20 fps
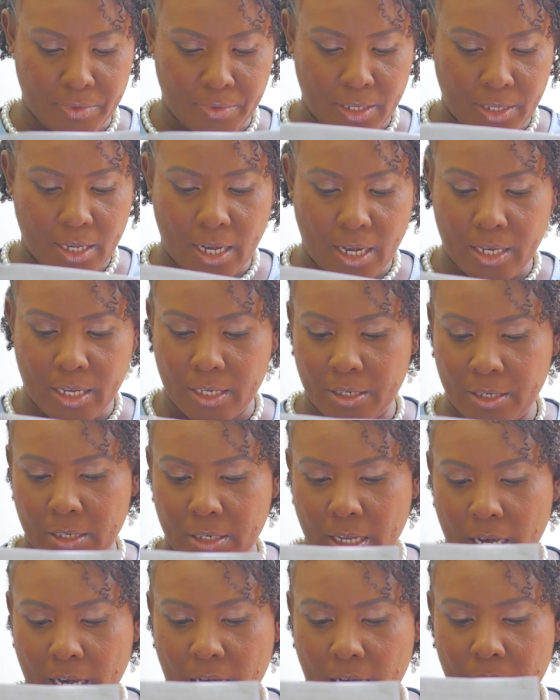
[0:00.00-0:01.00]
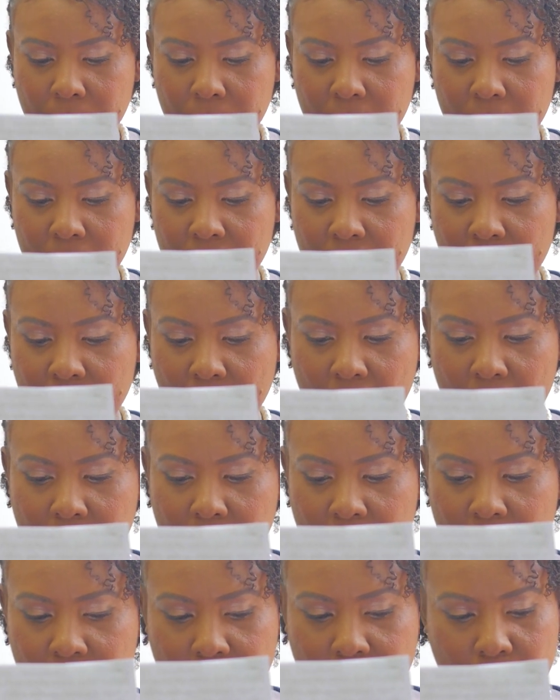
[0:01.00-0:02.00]
And these type
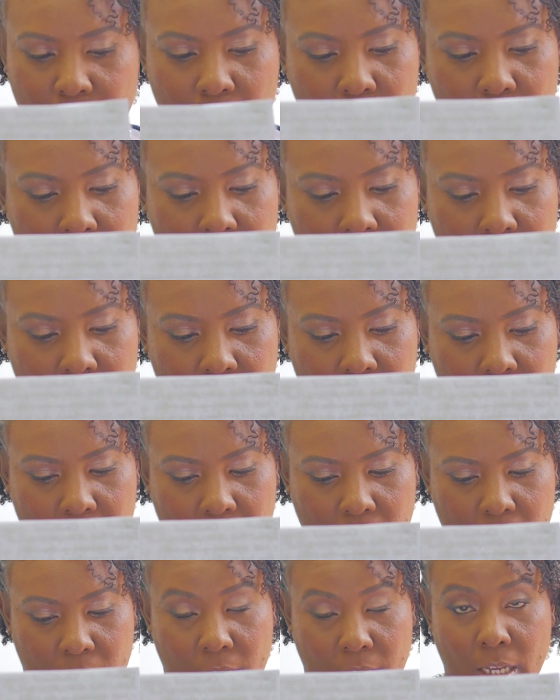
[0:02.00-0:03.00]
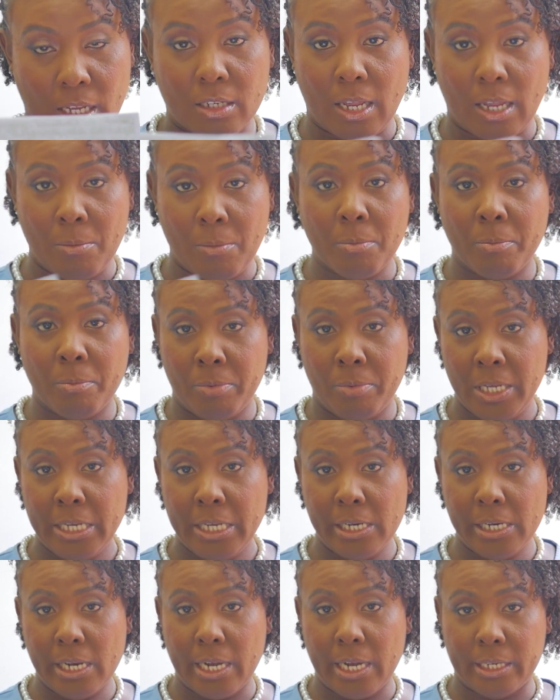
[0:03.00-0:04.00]
of wounds that
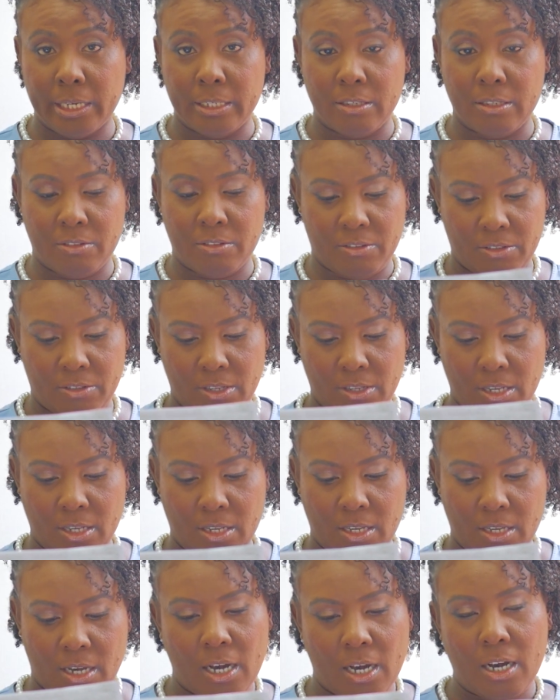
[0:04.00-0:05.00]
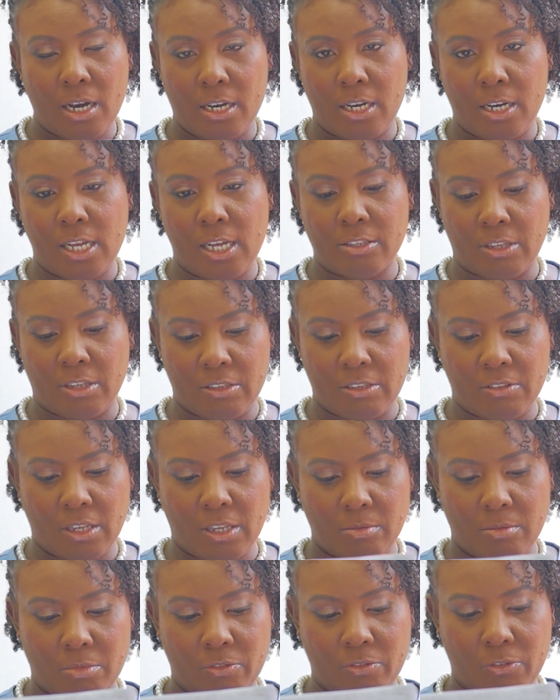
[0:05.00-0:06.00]
heal like this, as I
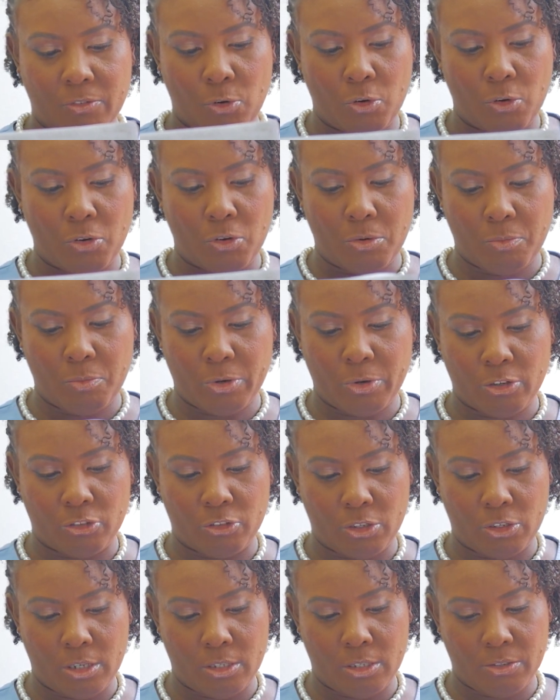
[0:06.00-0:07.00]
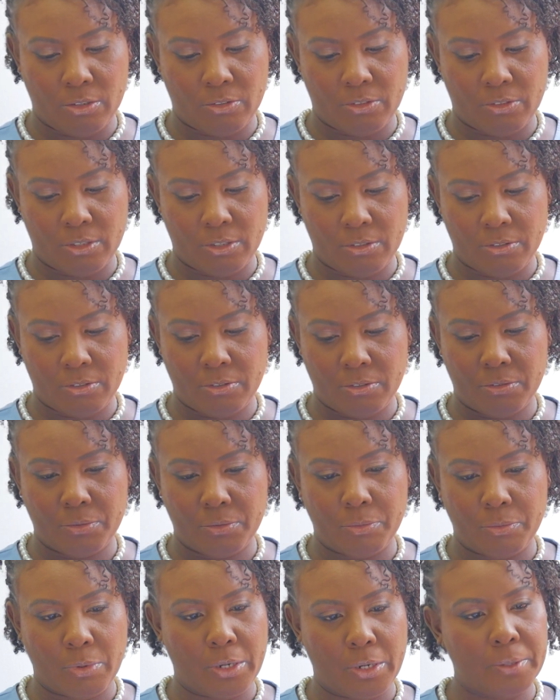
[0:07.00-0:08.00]
said before, pressure ulcers,
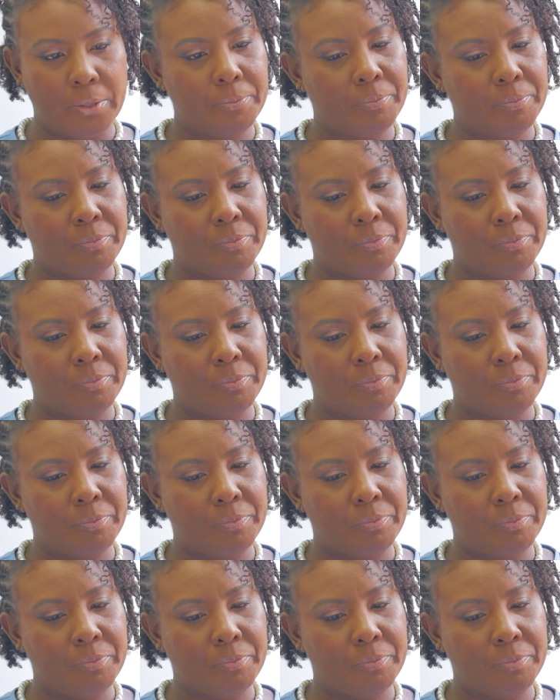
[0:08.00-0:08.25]
right?